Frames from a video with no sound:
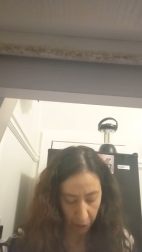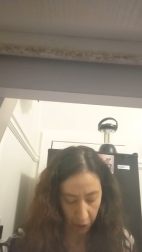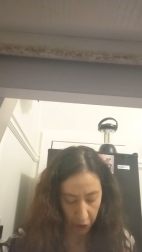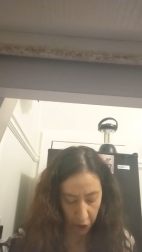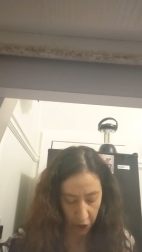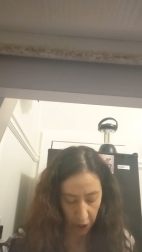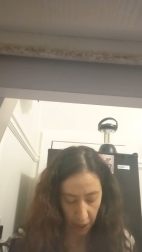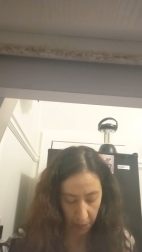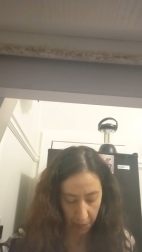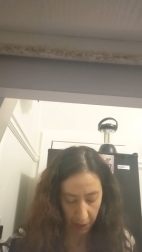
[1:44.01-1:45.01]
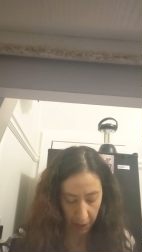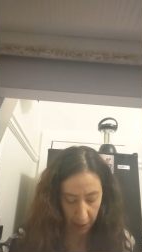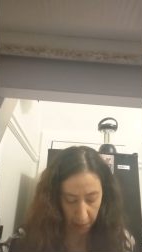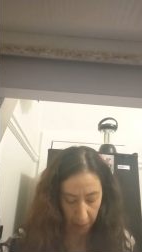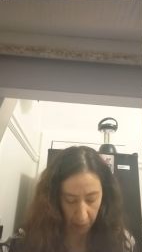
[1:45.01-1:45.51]
put to shame in
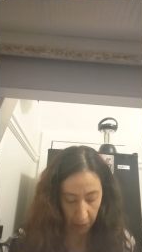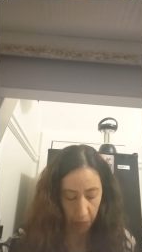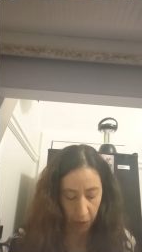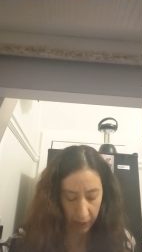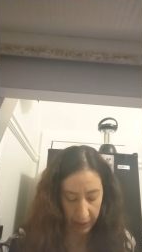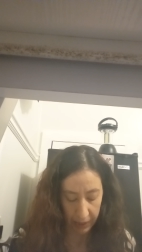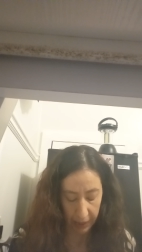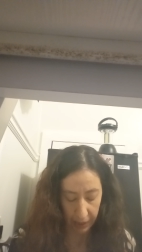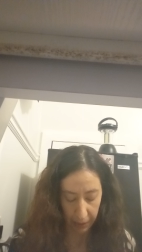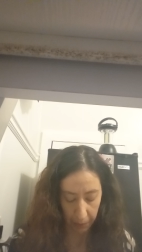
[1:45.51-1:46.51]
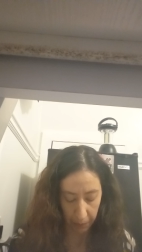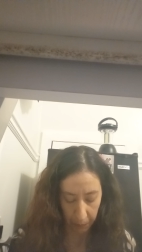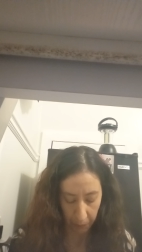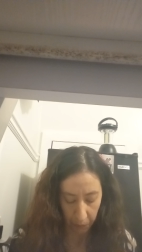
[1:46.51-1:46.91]
him praising him.